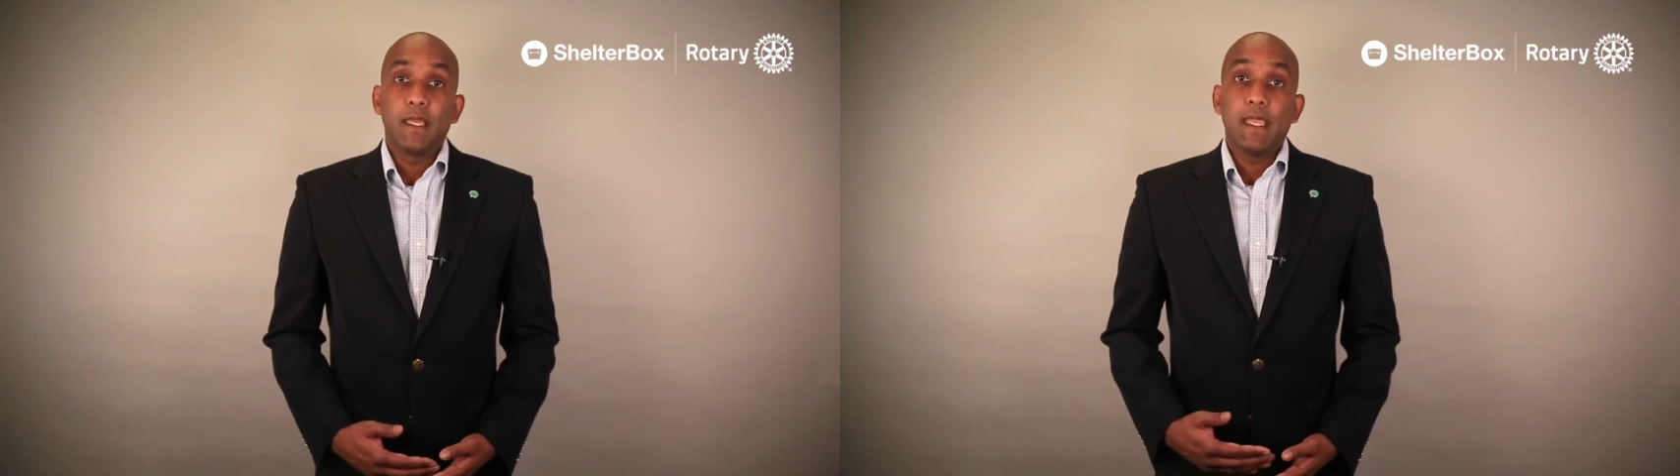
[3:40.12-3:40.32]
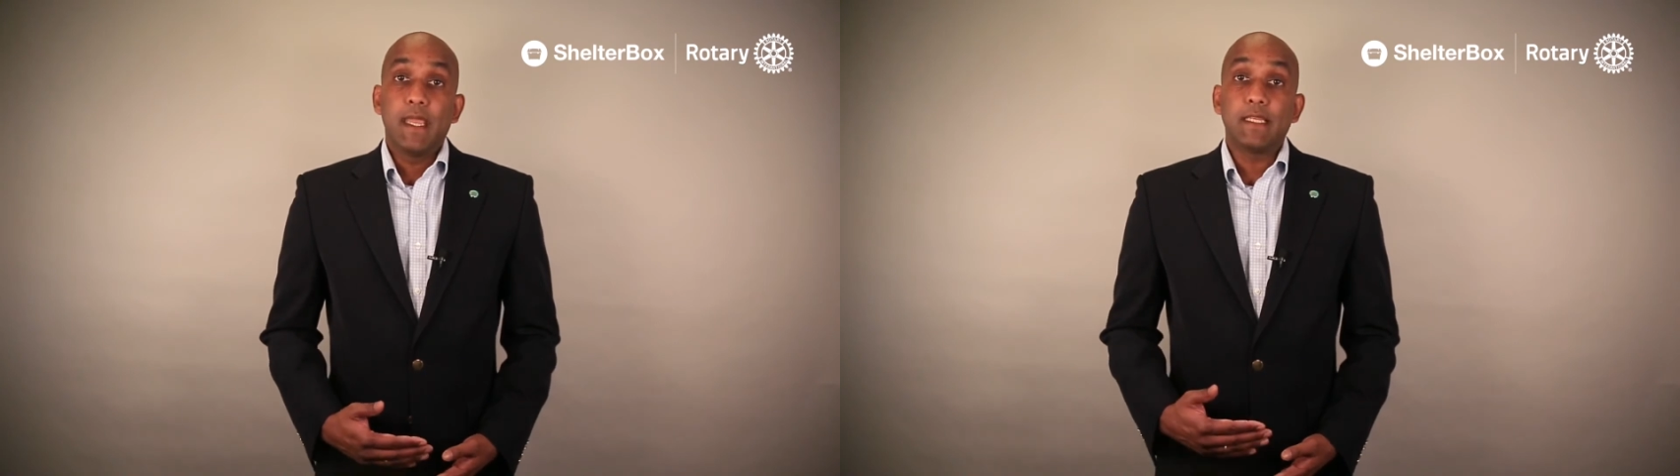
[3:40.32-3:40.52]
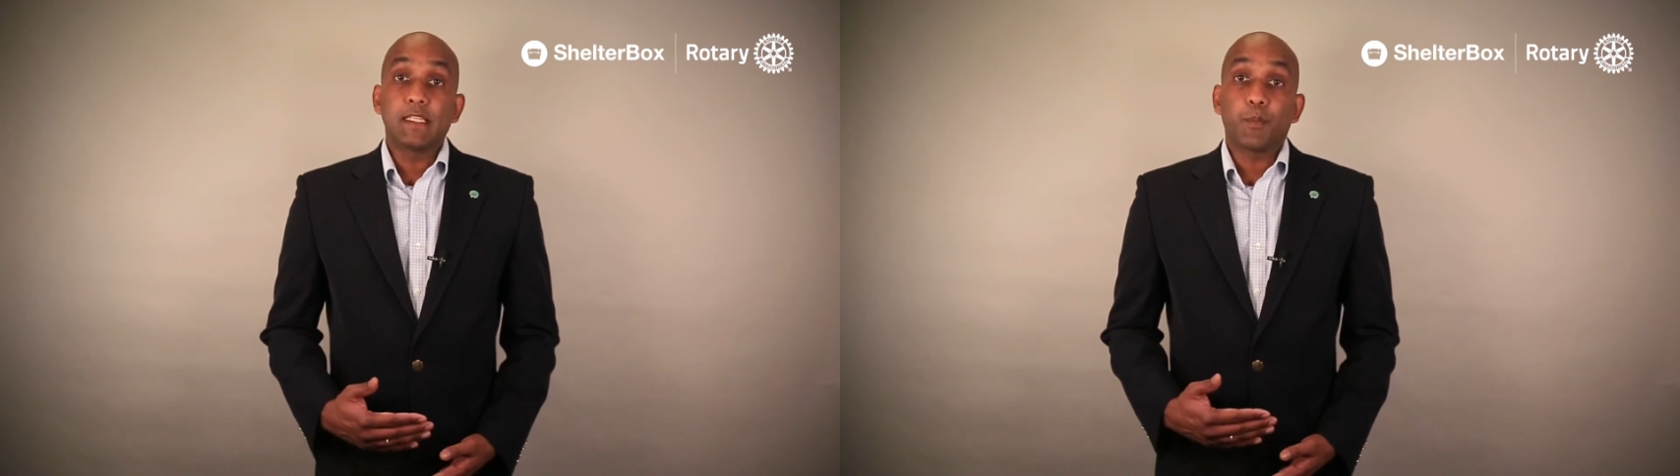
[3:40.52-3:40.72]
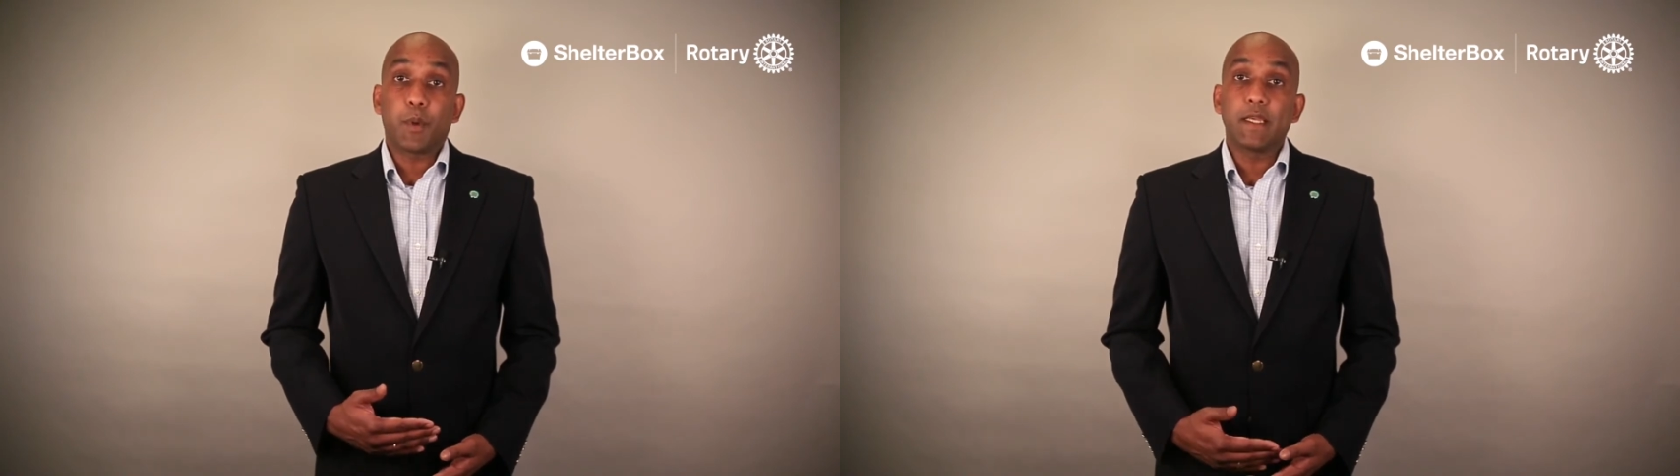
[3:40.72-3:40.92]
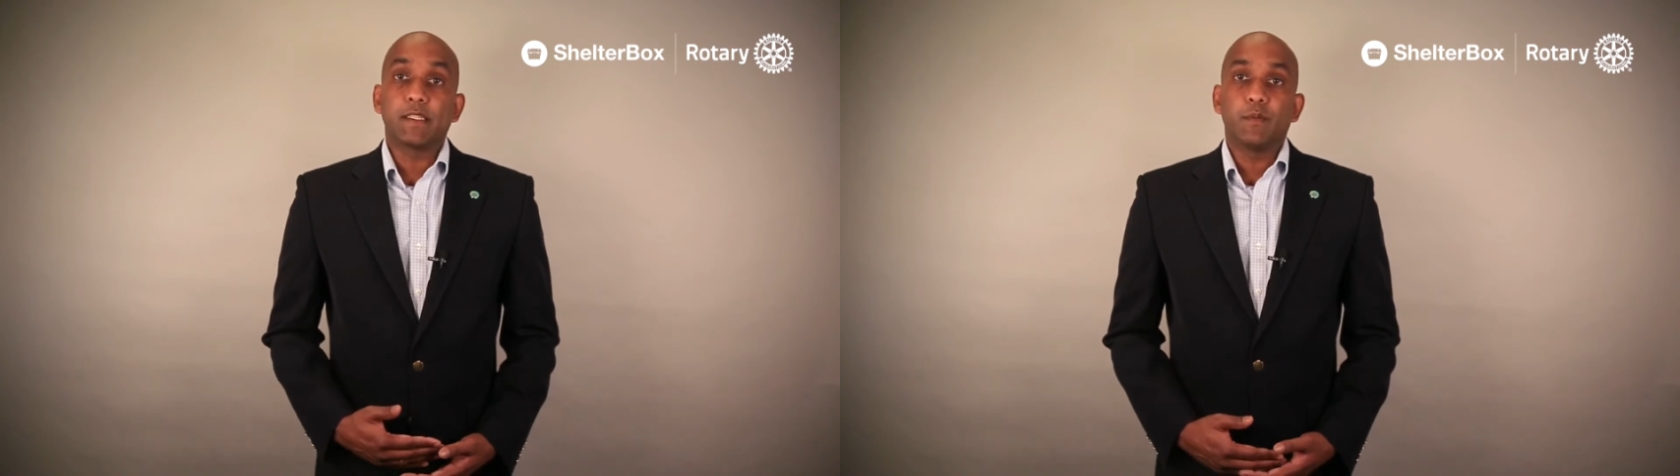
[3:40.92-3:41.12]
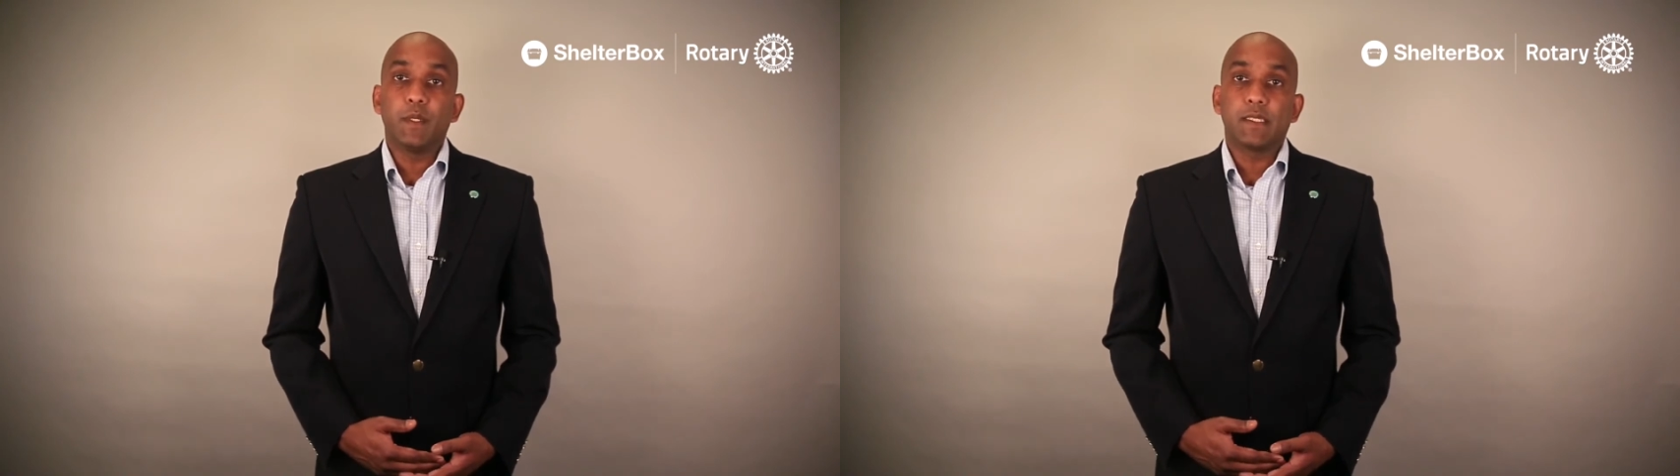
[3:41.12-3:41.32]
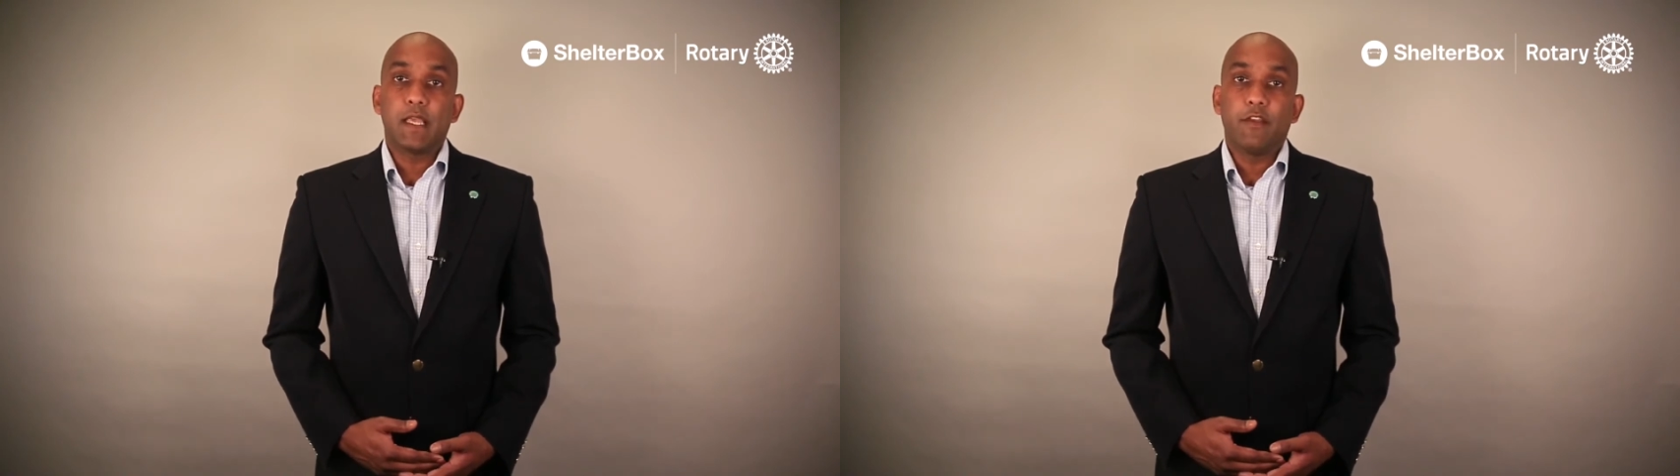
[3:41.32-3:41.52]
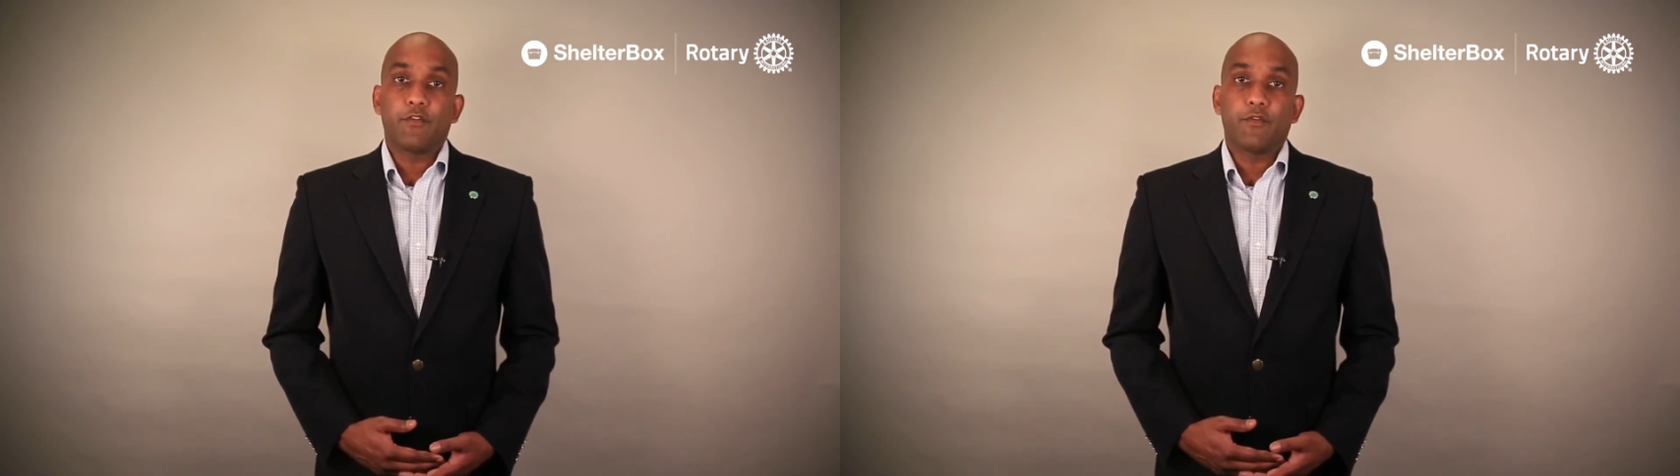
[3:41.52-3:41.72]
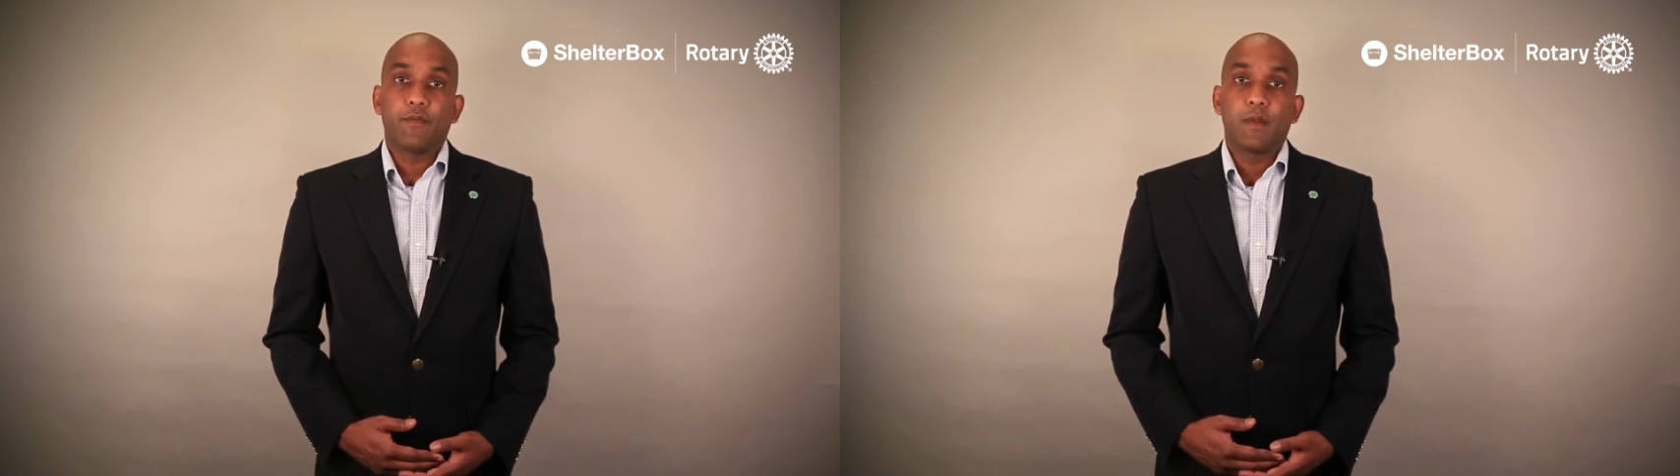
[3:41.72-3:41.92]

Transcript: It is a place to be safe.